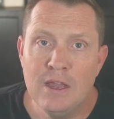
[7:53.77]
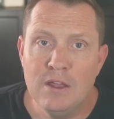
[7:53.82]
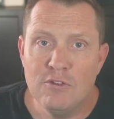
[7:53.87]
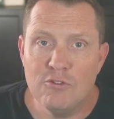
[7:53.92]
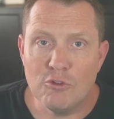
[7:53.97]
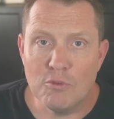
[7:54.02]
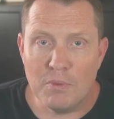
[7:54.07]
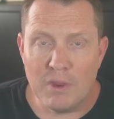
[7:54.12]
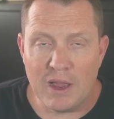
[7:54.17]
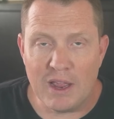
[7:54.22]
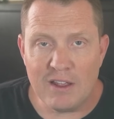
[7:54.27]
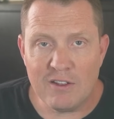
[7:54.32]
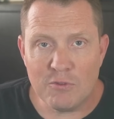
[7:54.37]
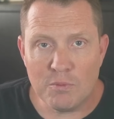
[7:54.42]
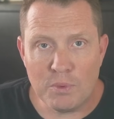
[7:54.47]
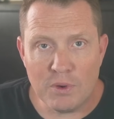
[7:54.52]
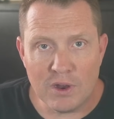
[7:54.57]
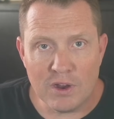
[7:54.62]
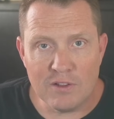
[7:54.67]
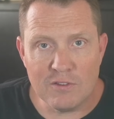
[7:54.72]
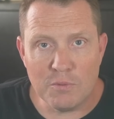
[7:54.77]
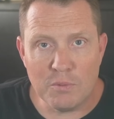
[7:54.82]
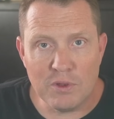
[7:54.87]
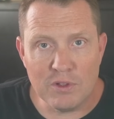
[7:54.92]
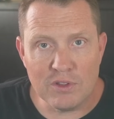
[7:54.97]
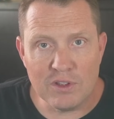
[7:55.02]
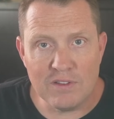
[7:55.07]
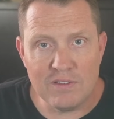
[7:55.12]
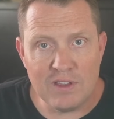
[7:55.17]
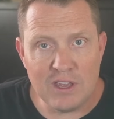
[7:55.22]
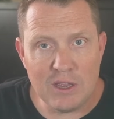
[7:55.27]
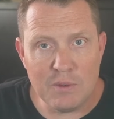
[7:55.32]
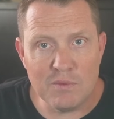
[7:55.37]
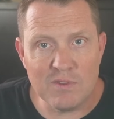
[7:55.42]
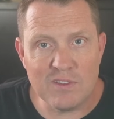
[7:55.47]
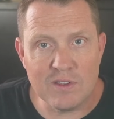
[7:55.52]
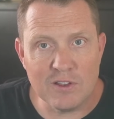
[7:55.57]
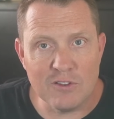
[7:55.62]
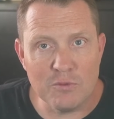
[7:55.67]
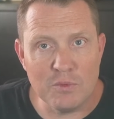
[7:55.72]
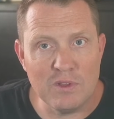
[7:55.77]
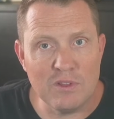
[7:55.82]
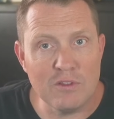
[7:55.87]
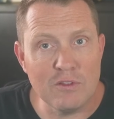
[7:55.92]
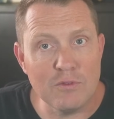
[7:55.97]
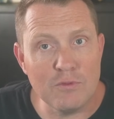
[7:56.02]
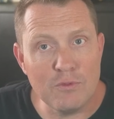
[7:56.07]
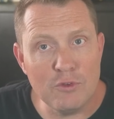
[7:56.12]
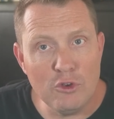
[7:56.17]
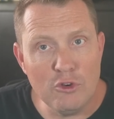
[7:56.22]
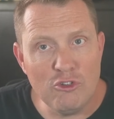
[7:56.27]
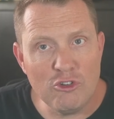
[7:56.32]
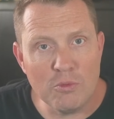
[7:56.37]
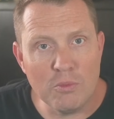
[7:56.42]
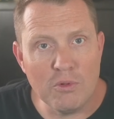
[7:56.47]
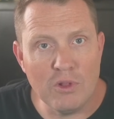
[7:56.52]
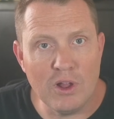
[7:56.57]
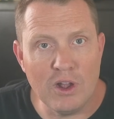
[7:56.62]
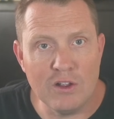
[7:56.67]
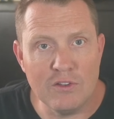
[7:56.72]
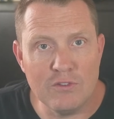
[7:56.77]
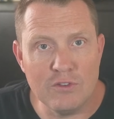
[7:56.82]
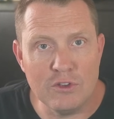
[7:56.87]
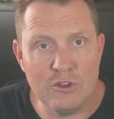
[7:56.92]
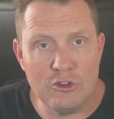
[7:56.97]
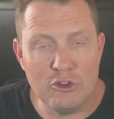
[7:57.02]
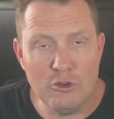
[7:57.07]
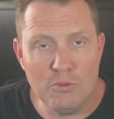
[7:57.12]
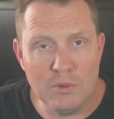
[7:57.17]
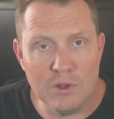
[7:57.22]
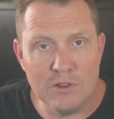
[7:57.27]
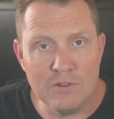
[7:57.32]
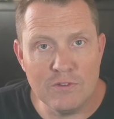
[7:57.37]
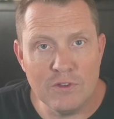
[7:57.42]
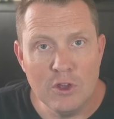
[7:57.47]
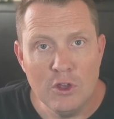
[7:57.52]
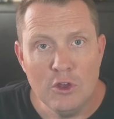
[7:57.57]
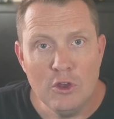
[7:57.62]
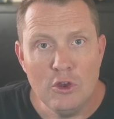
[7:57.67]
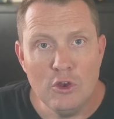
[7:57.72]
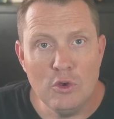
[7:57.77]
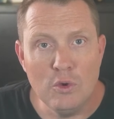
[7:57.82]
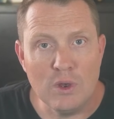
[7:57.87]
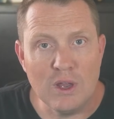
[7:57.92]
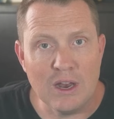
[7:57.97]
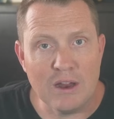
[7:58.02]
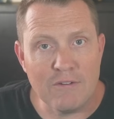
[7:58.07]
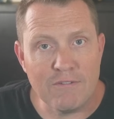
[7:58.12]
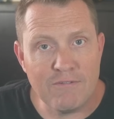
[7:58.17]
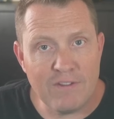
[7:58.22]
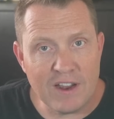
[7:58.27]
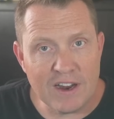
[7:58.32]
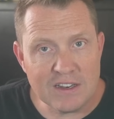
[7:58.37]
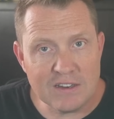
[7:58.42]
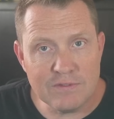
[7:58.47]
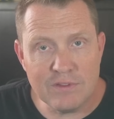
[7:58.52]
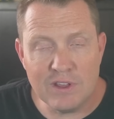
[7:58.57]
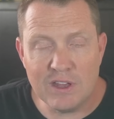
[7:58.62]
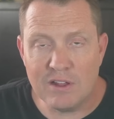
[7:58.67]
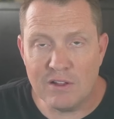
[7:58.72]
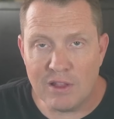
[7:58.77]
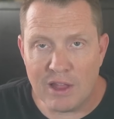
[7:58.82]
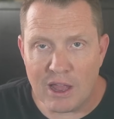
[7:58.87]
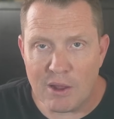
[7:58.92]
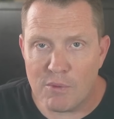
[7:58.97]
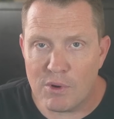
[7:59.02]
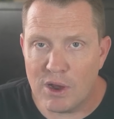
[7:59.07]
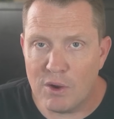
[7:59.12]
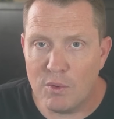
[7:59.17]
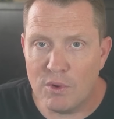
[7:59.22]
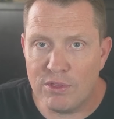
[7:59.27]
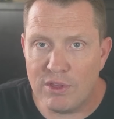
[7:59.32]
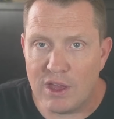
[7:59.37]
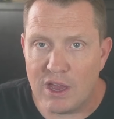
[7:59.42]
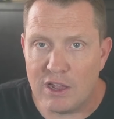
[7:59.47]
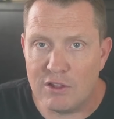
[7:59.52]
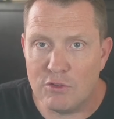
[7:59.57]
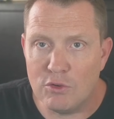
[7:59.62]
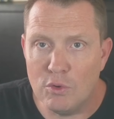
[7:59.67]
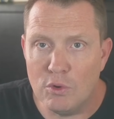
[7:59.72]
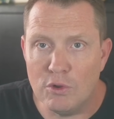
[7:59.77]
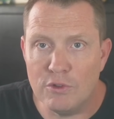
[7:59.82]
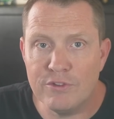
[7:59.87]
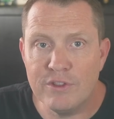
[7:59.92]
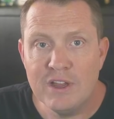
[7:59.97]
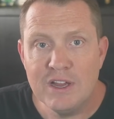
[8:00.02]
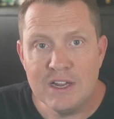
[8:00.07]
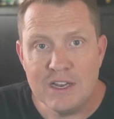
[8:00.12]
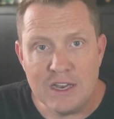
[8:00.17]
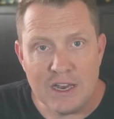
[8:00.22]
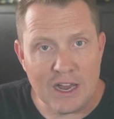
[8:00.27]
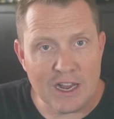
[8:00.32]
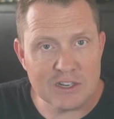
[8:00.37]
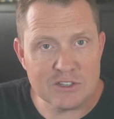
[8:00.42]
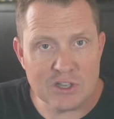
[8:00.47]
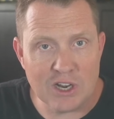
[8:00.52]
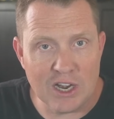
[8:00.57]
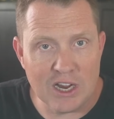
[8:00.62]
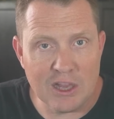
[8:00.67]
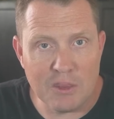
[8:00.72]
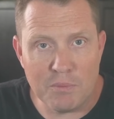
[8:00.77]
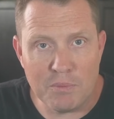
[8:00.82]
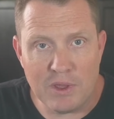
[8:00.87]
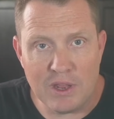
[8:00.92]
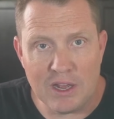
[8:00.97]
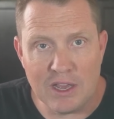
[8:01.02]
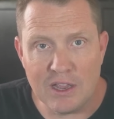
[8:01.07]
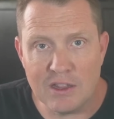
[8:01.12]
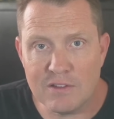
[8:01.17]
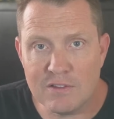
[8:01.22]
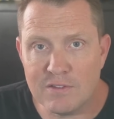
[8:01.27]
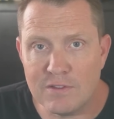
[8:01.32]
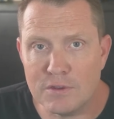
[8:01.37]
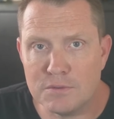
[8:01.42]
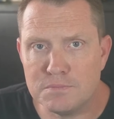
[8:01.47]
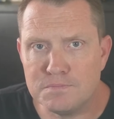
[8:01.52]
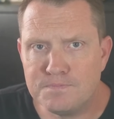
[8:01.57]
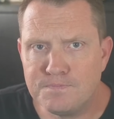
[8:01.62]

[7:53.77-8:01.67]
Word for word: So my experience building teams tells me that the future belongs to humans who can effectively collaborate with A I tools, not try to compete against them.